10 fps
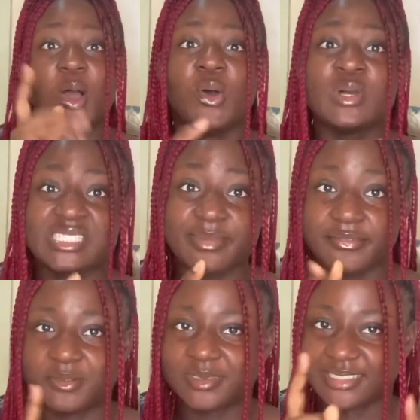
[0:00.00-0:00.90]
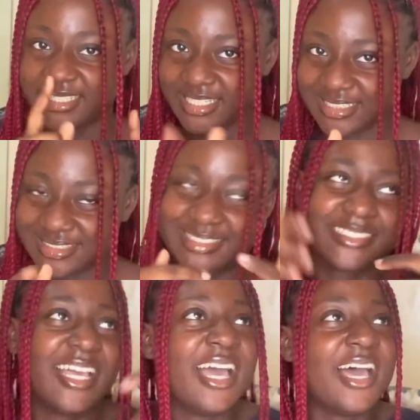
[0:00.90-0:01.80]
What's my fault? Yes.
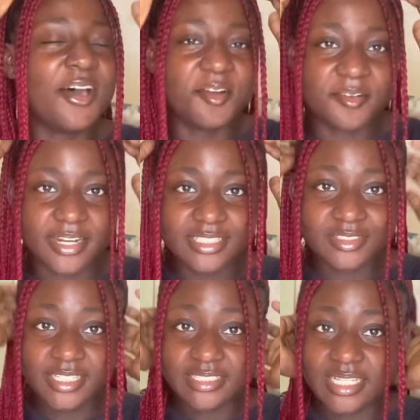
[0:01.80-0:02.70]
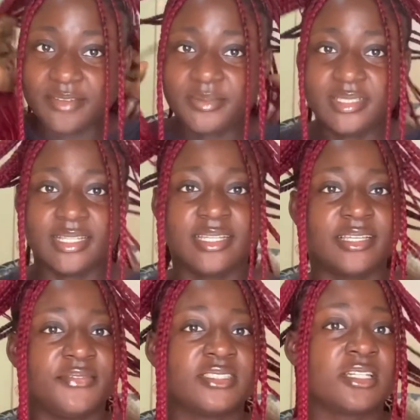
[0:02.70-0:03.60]
Alright, so yes, I've been in like
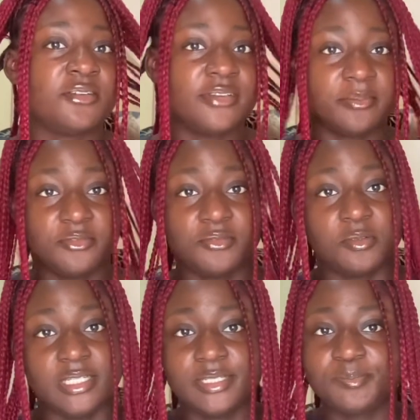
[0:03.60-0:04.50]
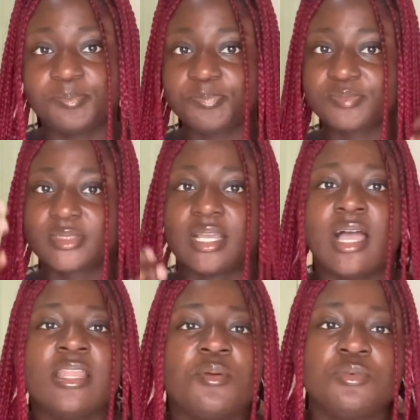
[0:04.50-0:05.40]
a physical fight before, yeah?
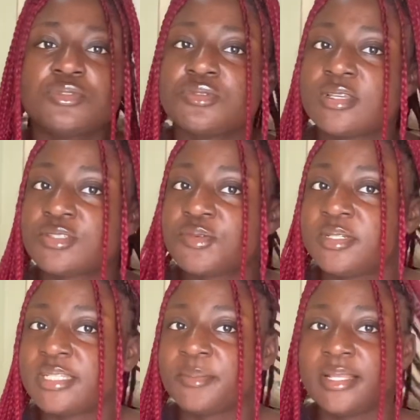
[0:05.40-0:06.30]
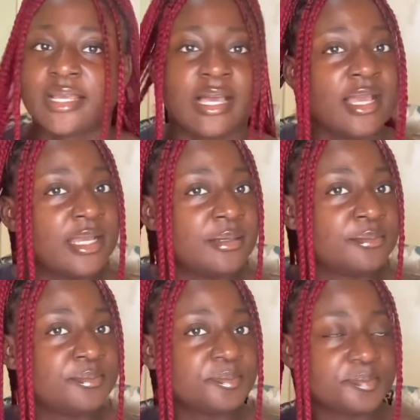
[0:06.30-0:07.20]
And I want to do a story time, but like, I
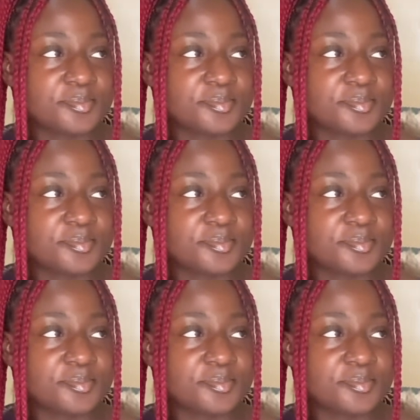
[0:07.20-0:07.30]
am